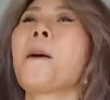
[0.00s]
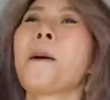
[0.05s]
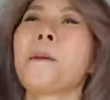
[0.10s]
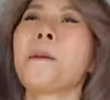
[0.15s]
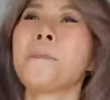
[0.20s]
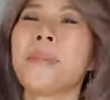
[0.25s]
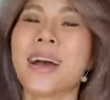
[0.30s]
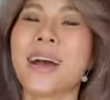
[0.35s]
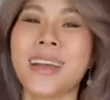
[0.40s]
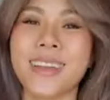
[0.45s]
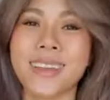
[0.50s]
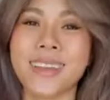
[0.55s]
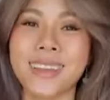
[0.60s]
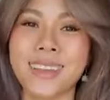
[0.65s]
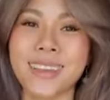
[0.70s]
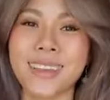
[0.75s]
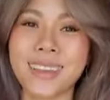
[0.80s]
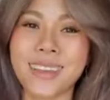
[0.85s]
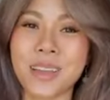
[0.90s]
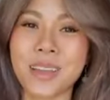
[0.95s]
my
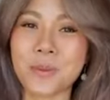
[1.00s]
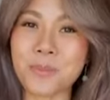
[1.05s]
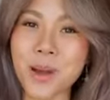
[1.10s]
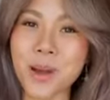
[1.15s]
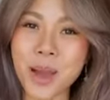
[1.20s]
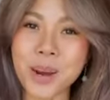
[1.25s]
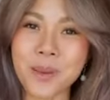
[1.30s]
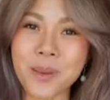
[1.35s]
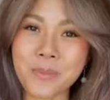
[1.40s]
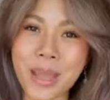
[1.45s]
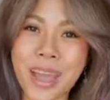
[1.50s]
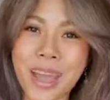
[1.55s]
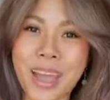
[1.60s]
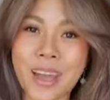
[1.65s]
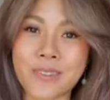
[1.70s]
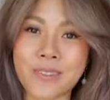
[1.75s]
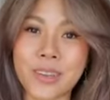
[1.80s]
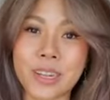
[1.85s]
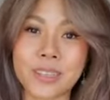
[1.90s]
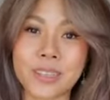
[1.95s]
bottom
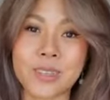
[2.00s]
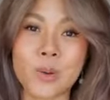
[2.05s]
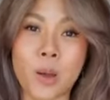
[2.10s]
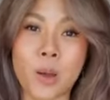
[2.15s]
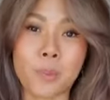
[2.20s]
half into